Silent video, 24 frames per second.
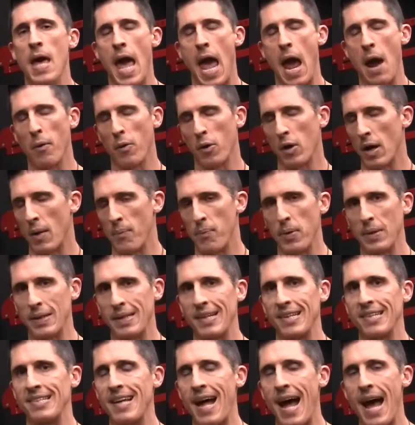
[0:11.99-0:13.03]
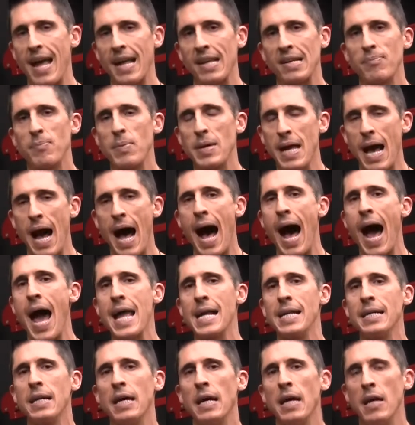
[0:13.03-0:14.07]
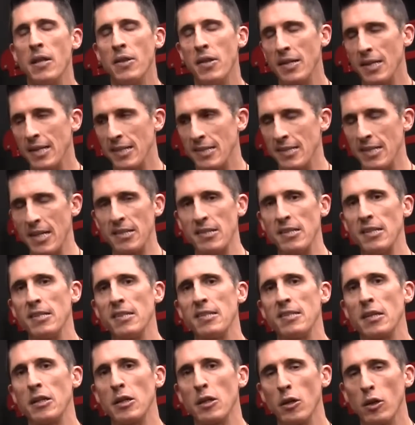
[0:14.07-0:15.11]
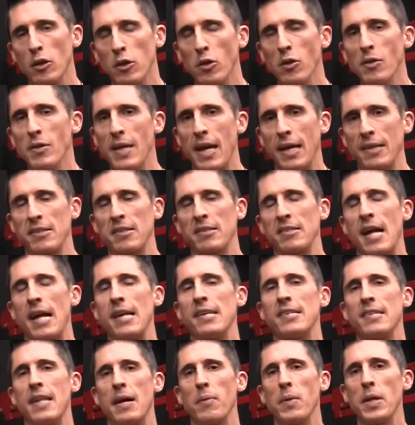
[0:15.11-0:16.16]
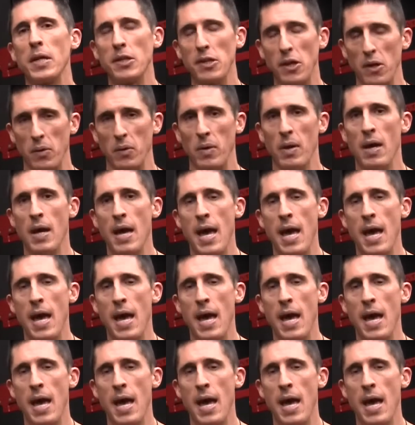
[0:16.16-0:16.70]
and we're going to put the science behind the decisions to include the exercises that we do.